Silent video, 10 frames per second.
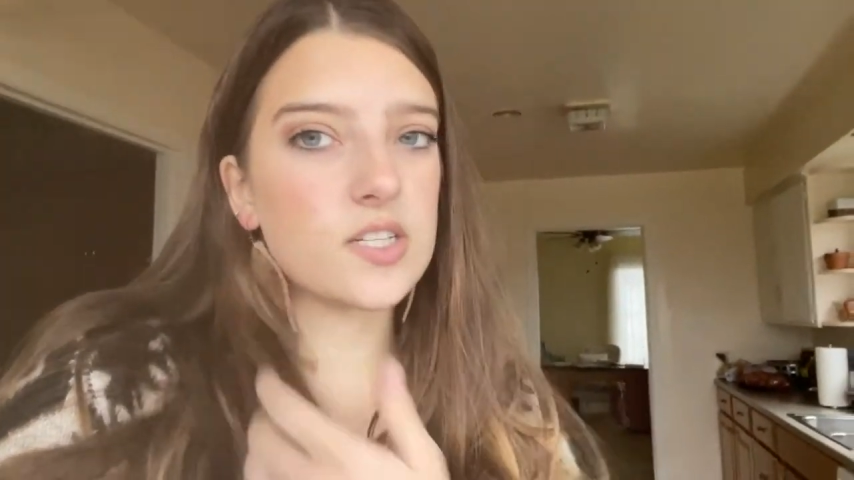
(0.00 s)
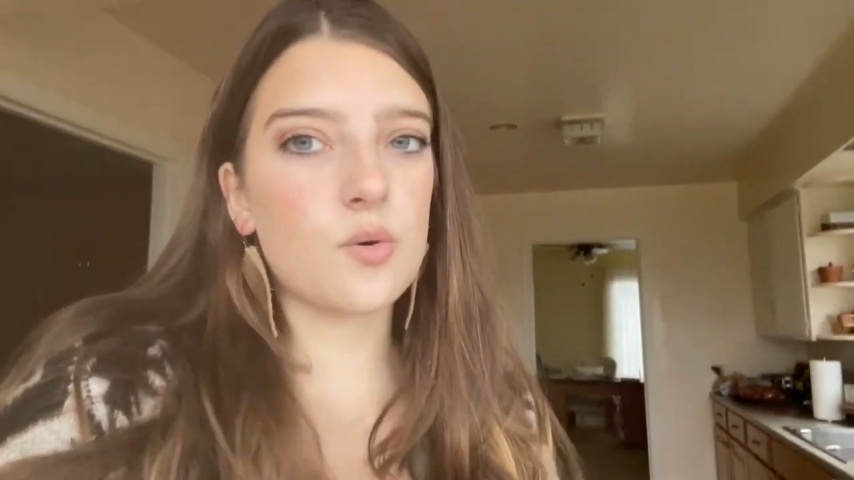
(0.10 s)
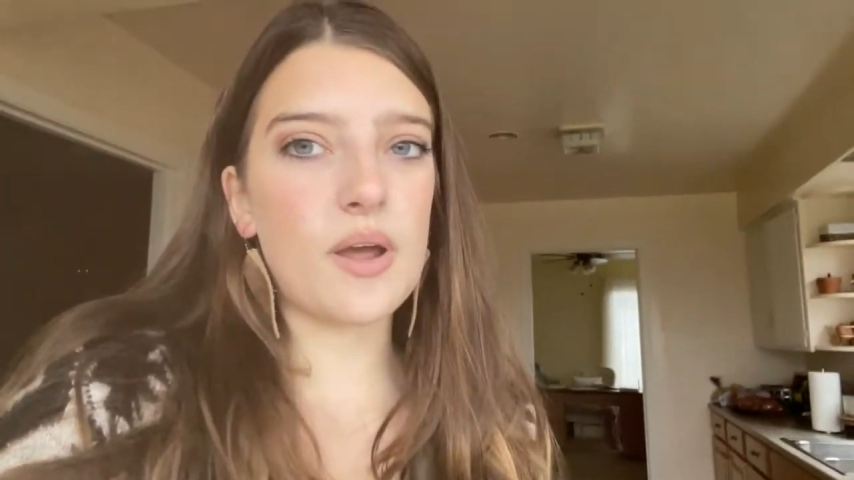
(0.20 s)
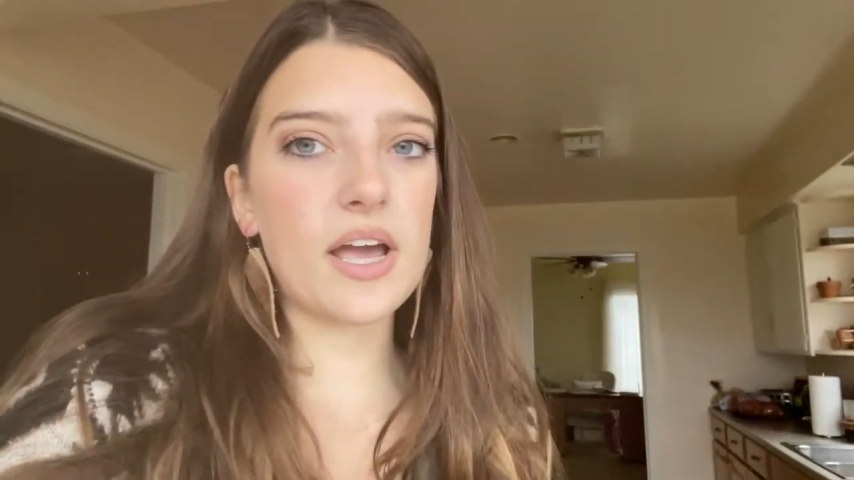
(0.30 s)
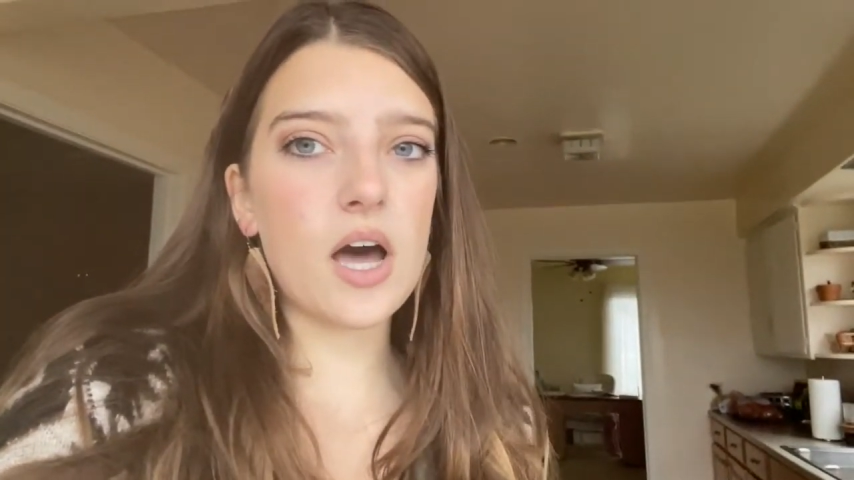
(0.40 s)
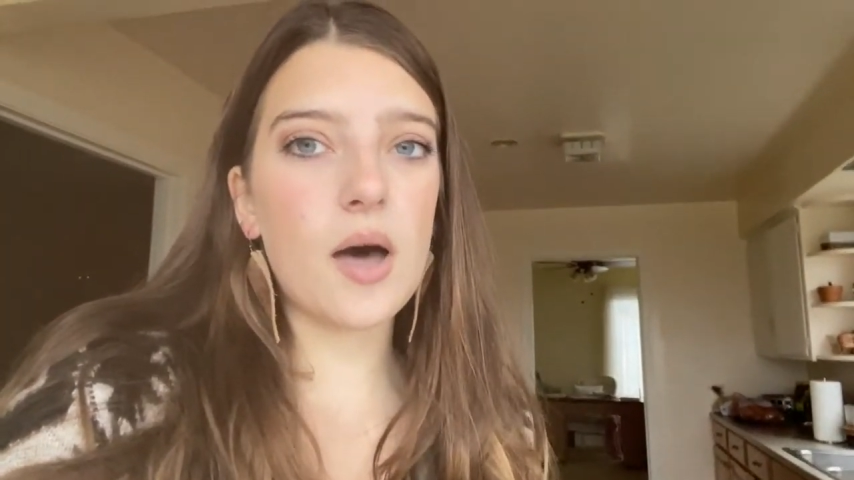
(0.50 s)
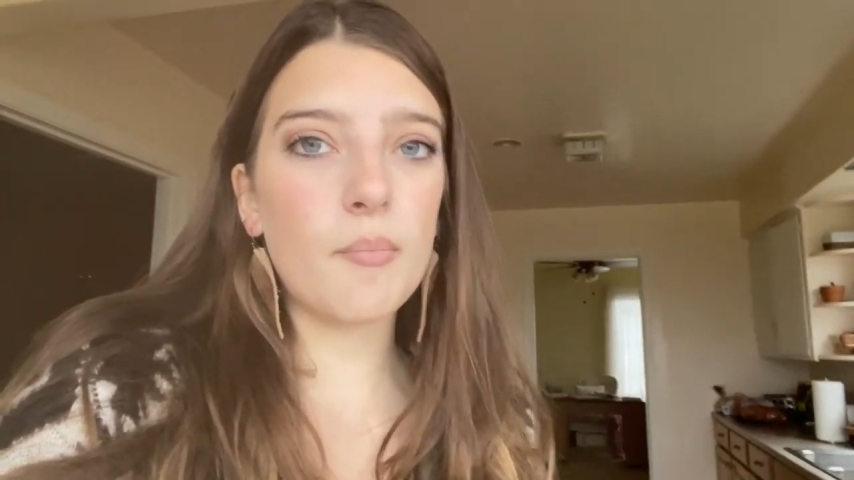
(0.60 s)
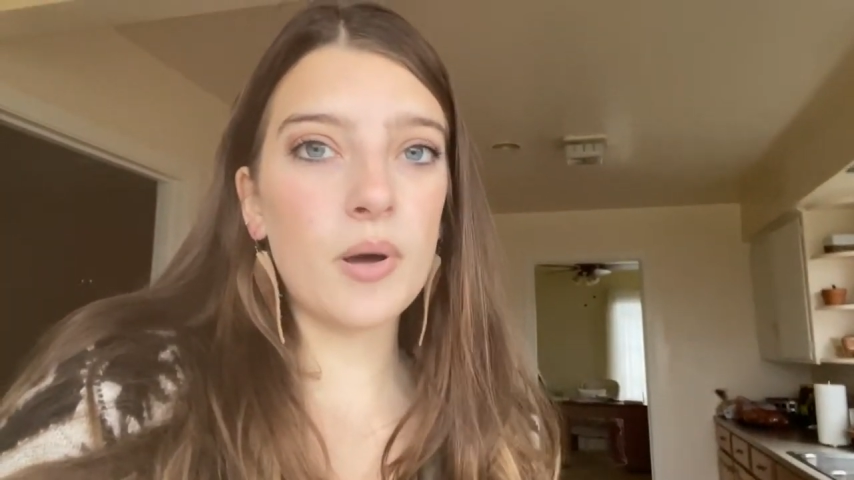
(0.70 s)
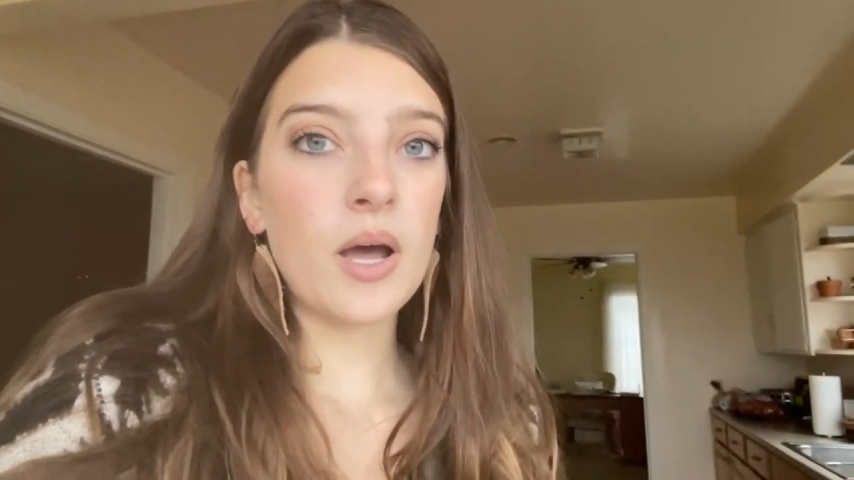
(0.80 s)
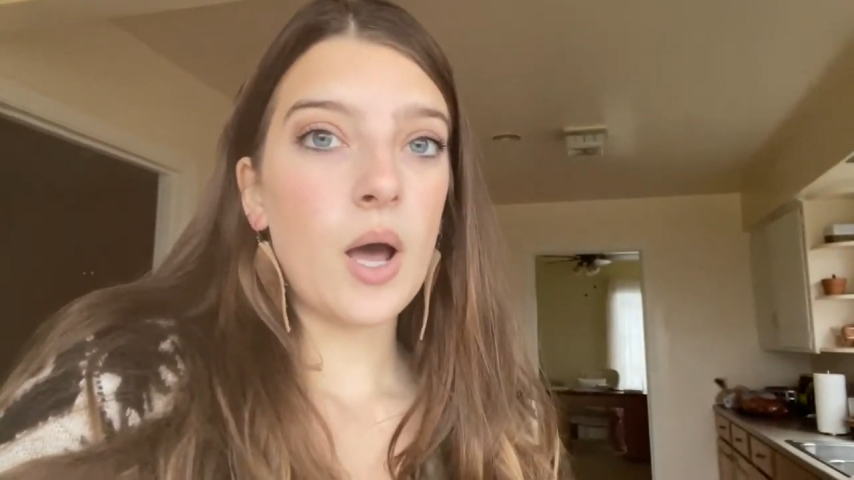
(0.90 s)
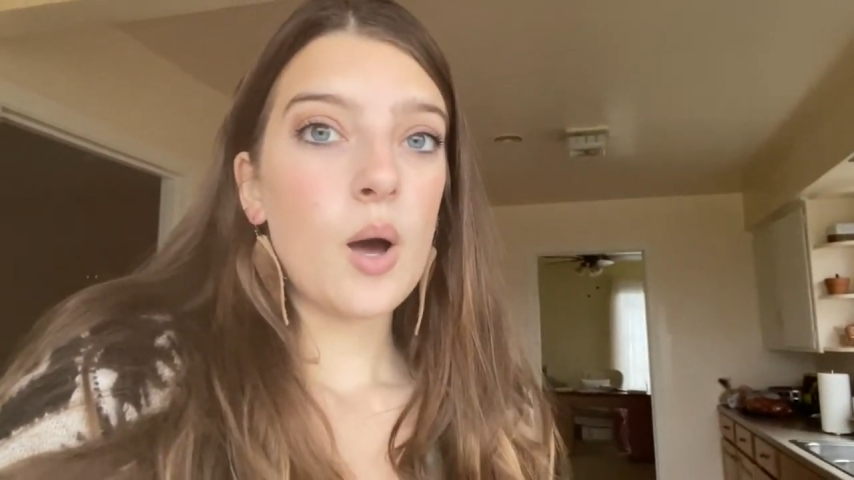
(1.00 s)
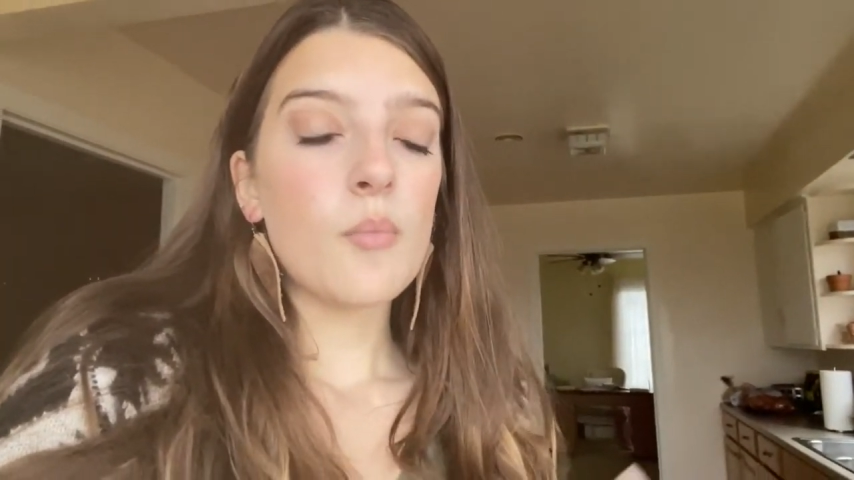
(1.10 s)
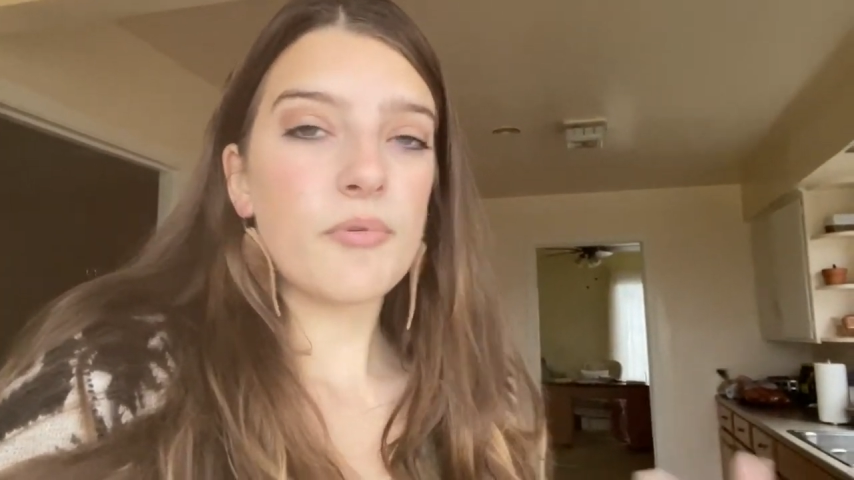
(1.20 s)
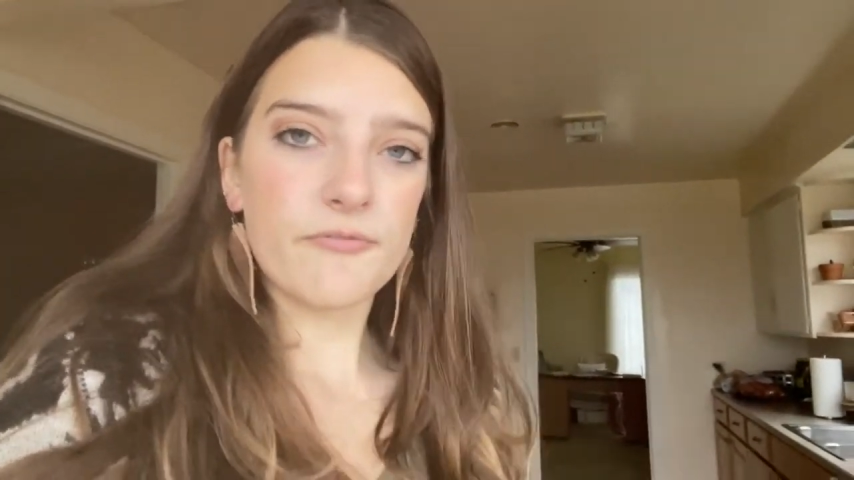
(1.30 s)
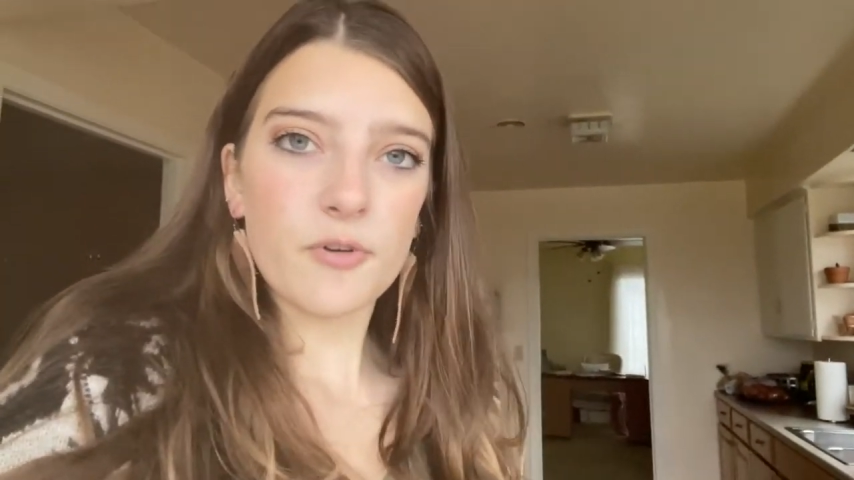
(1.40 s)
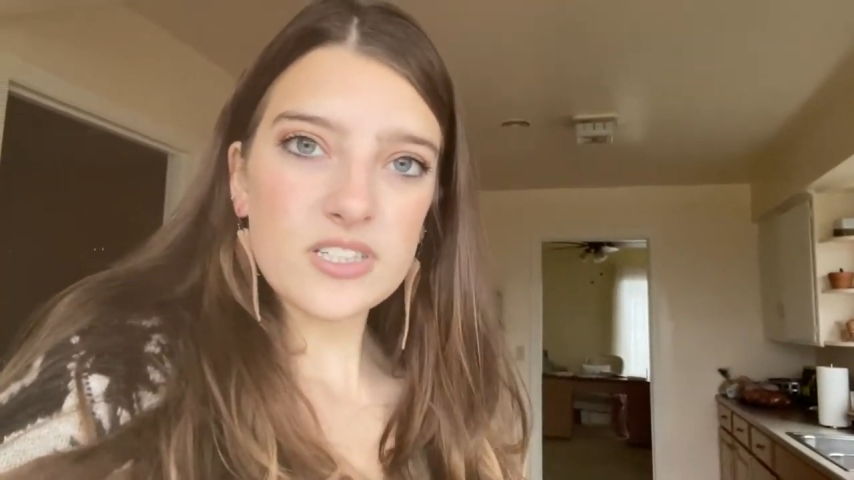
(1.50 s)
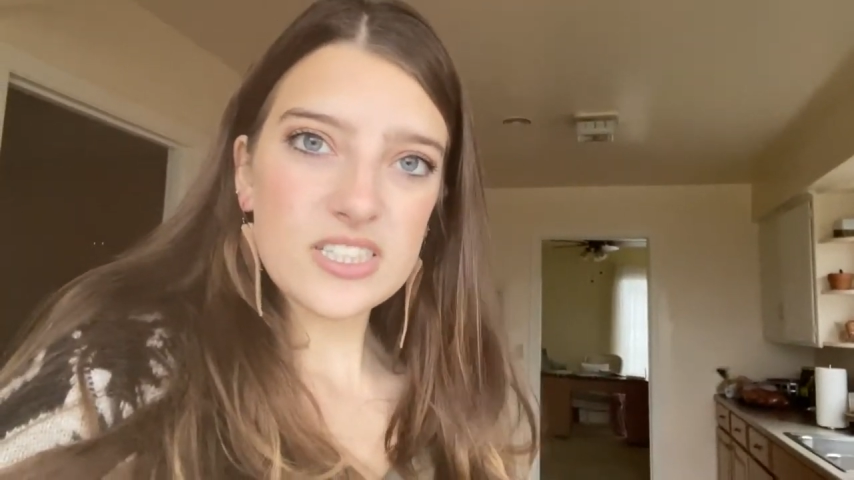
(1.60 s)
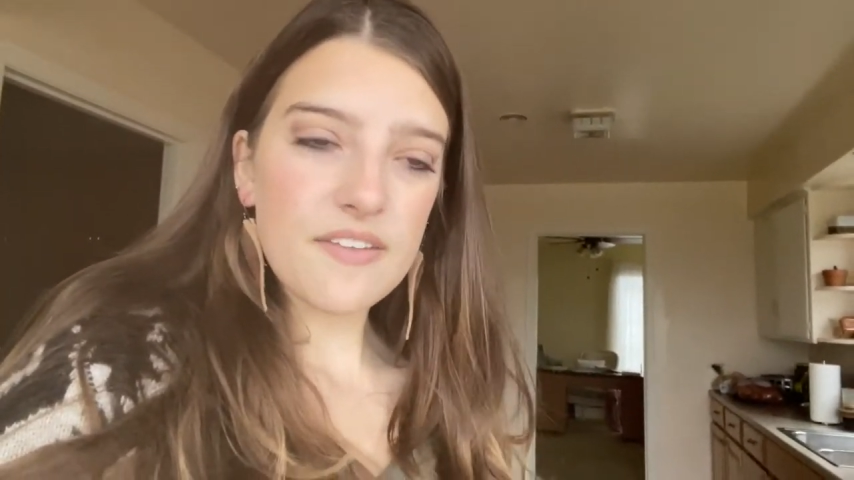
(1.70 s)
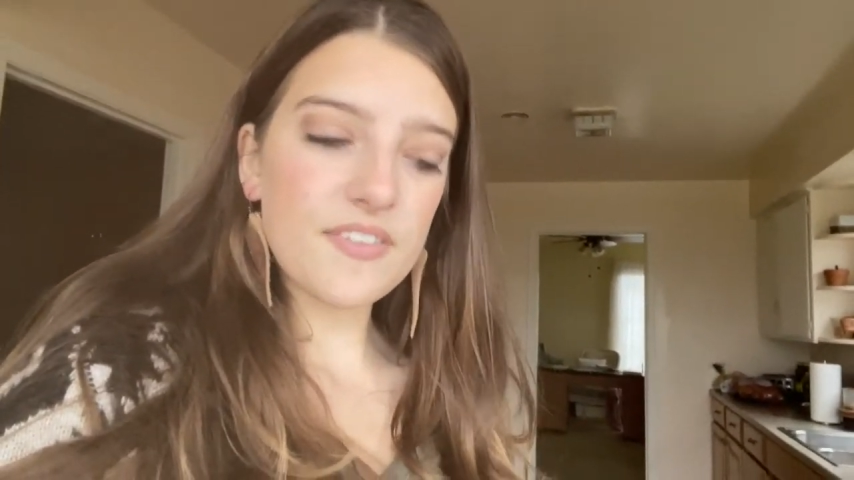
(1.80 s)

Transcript: to wake up before 7